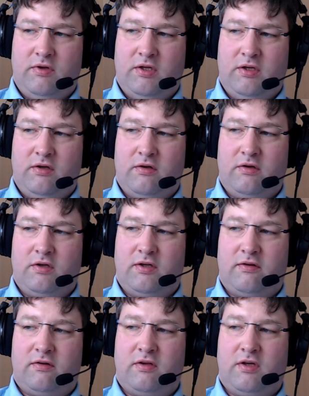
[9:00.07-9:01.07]
in
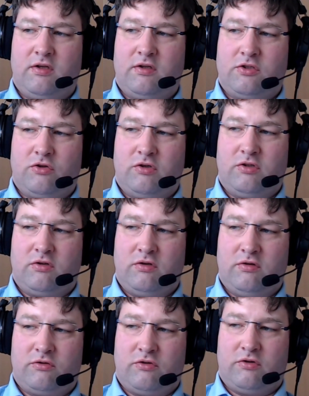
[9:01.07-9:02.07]
let's say joint
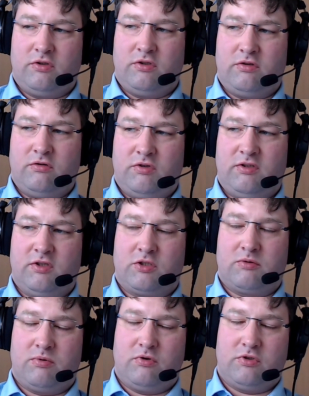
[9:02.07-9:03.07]

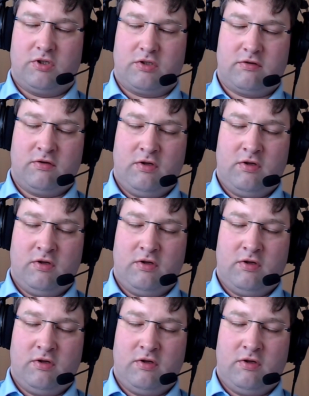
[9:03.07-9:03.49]
research projects.